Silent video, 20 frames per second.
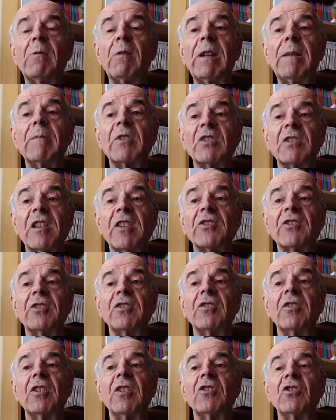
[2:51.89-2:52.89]
we must
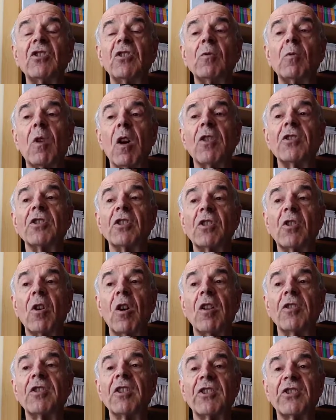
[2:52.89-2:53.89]
listen to what
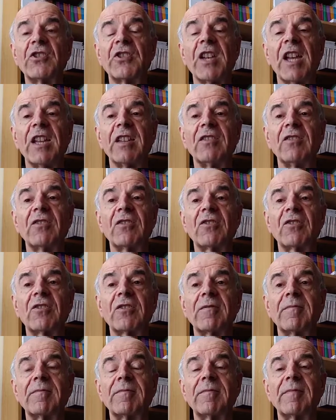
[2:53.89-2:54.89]
God
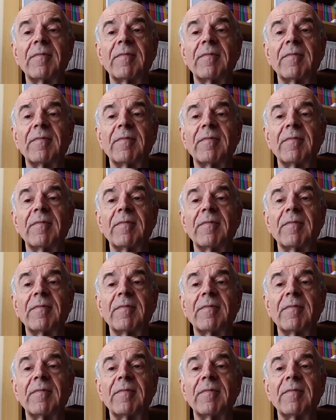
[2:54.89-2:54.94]
says.